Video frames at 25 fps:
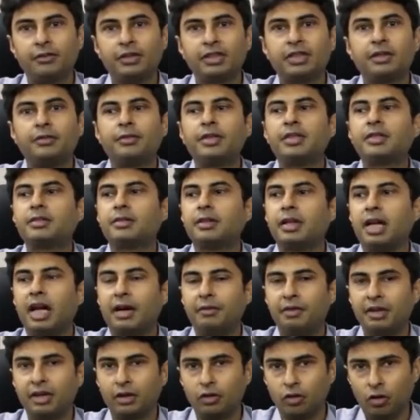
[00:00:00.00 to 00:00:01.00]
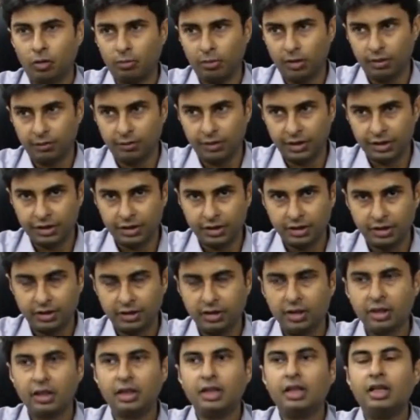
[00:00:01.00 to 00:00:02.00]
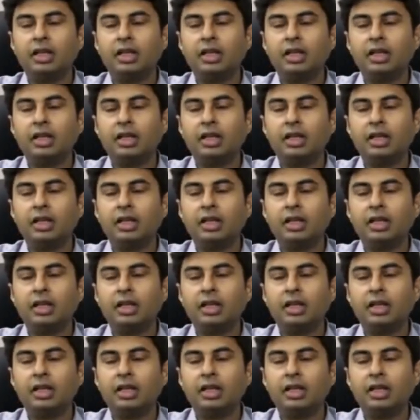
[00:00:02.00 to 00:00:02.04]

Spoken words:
vis-a-vis having a normal vision,